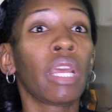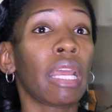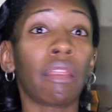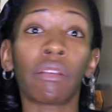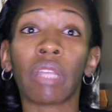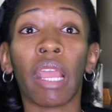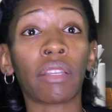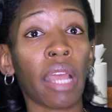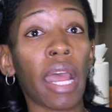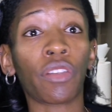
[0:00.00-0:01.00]
In this case,
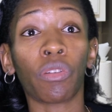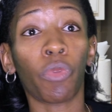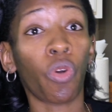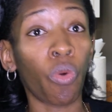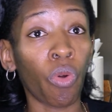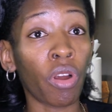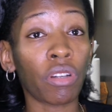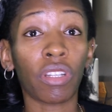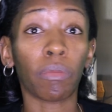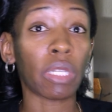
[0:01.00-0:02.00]
I had some
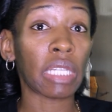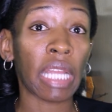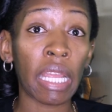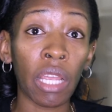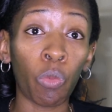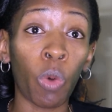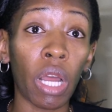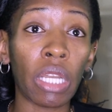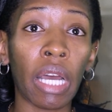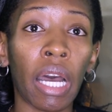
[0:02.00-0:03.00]
corn, some steak and
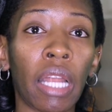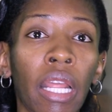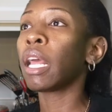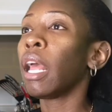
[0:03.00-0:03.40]
whatnot,